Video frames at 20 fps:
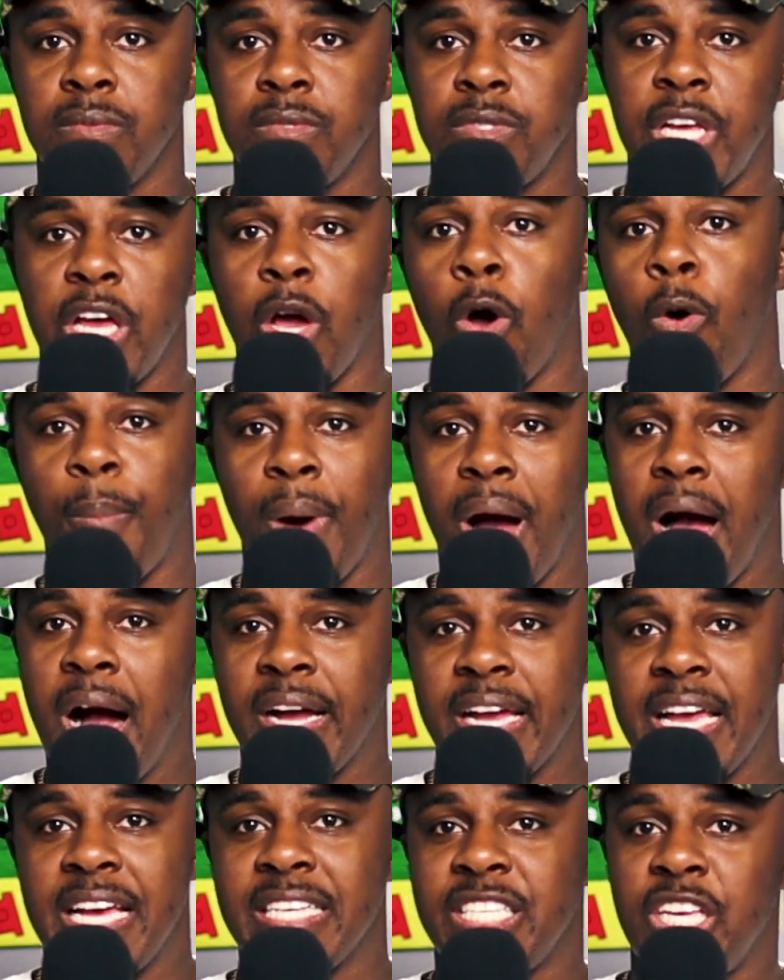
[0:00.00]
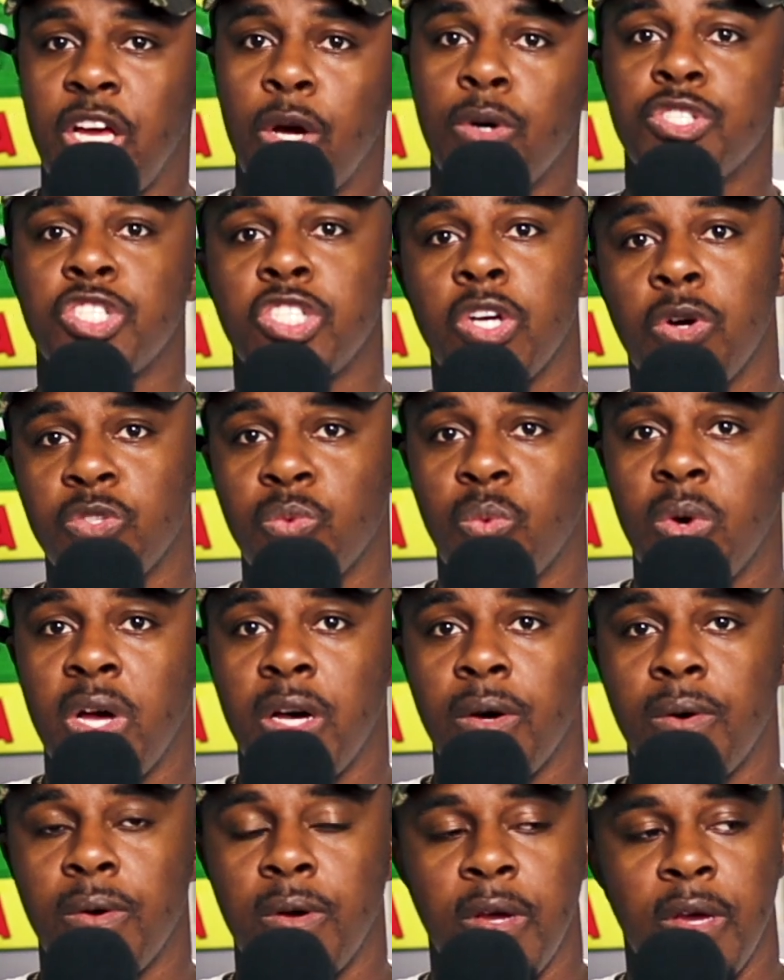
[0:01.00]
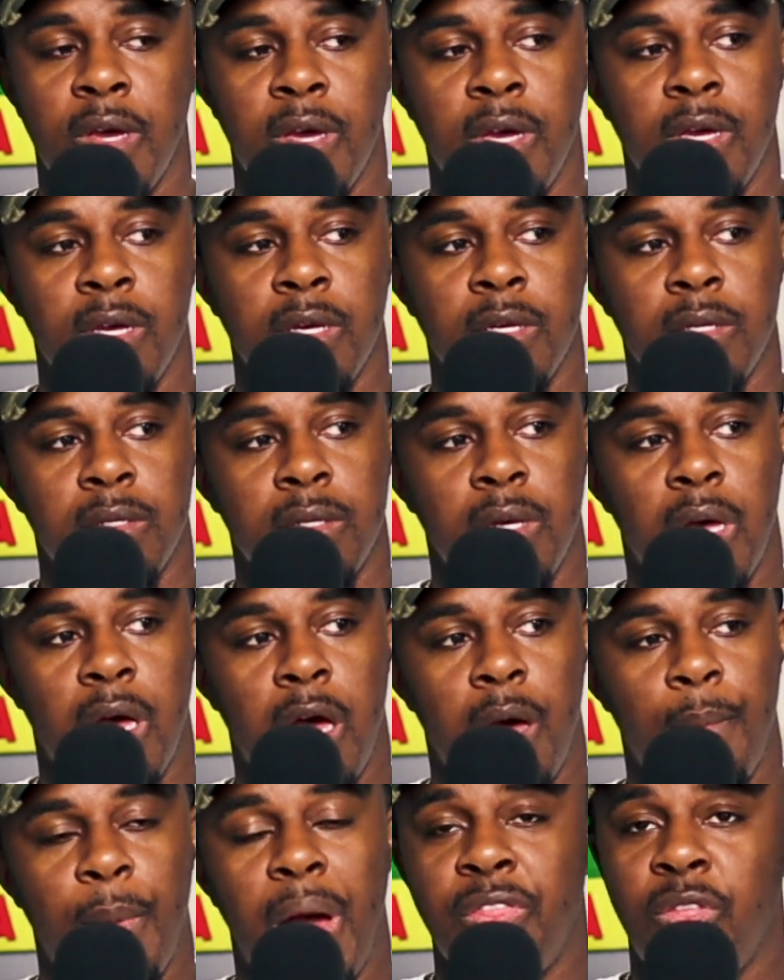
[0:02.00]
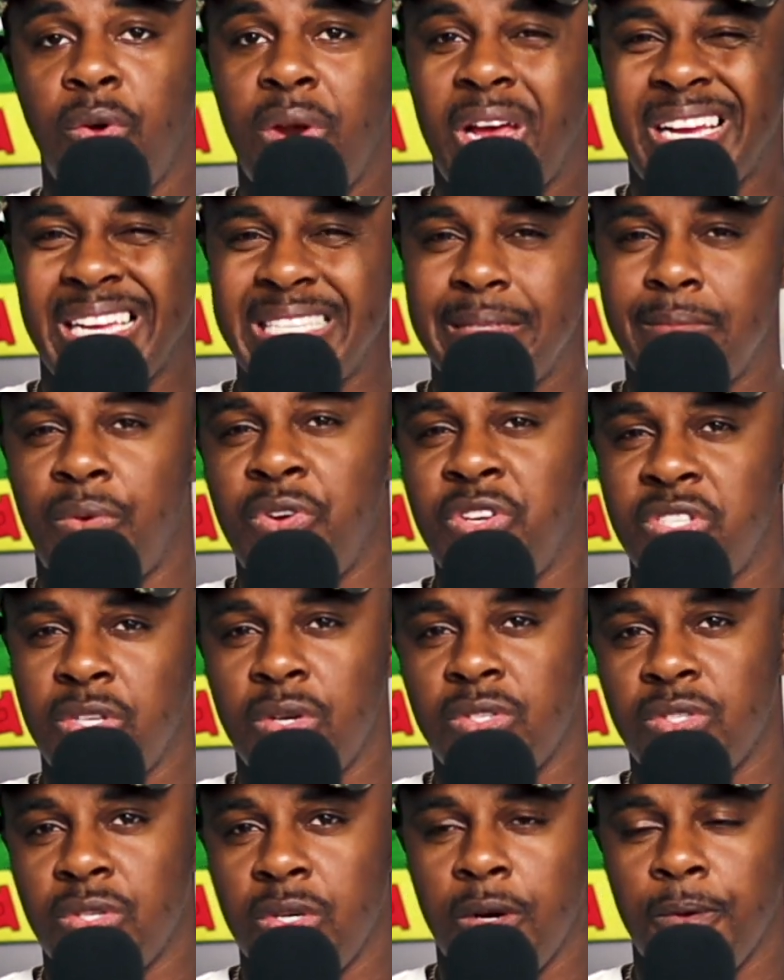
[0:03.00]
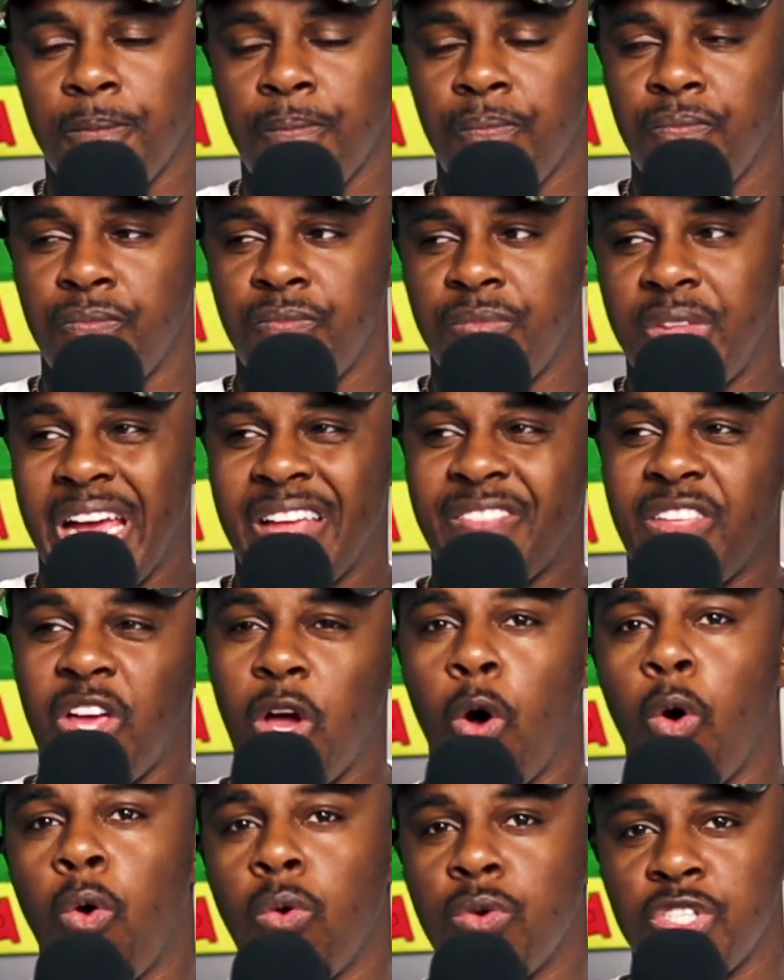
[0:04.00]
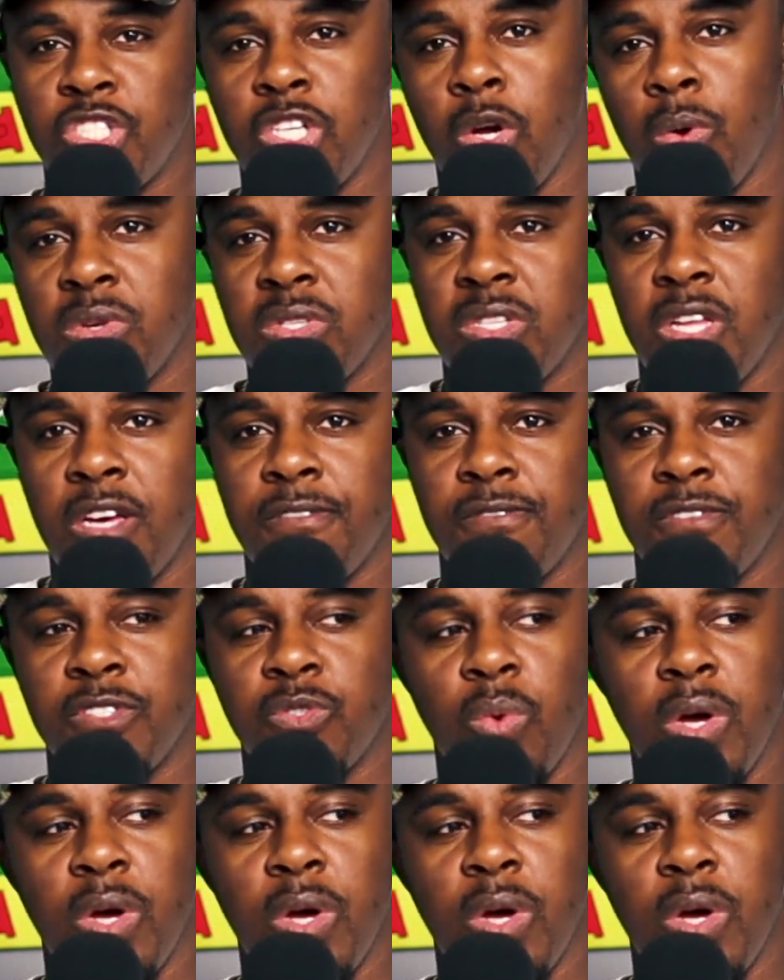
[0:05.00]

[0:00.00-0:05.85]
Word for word: their own podcast, their own show as well. Um, I know that because I did my research. You know, they got their own show and stuff as